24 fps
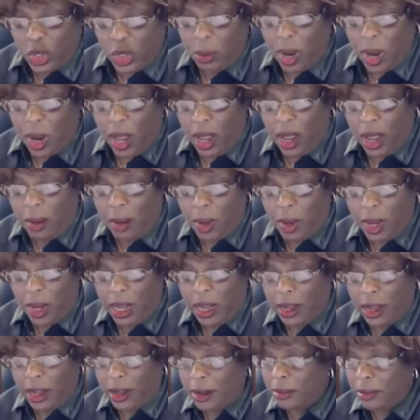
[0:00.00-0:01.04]
mom,
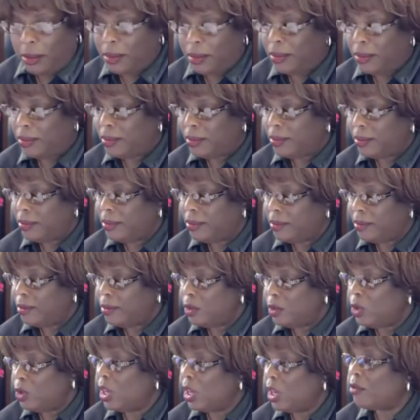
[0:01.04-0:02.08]

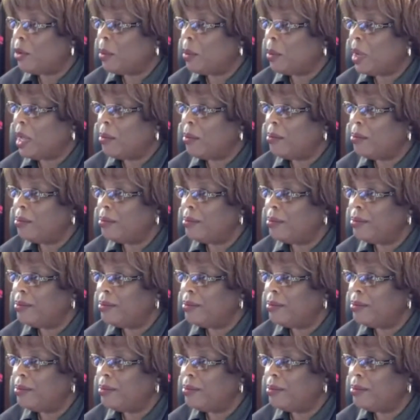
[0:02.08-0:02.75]
you love your mom?